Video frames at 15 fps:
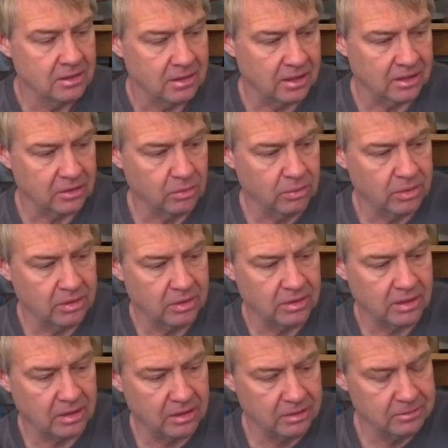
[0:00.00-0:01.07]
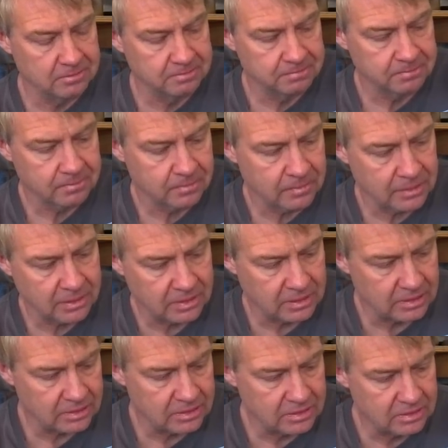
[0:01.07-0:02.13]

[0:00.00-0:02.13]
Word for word: like the one on our uh,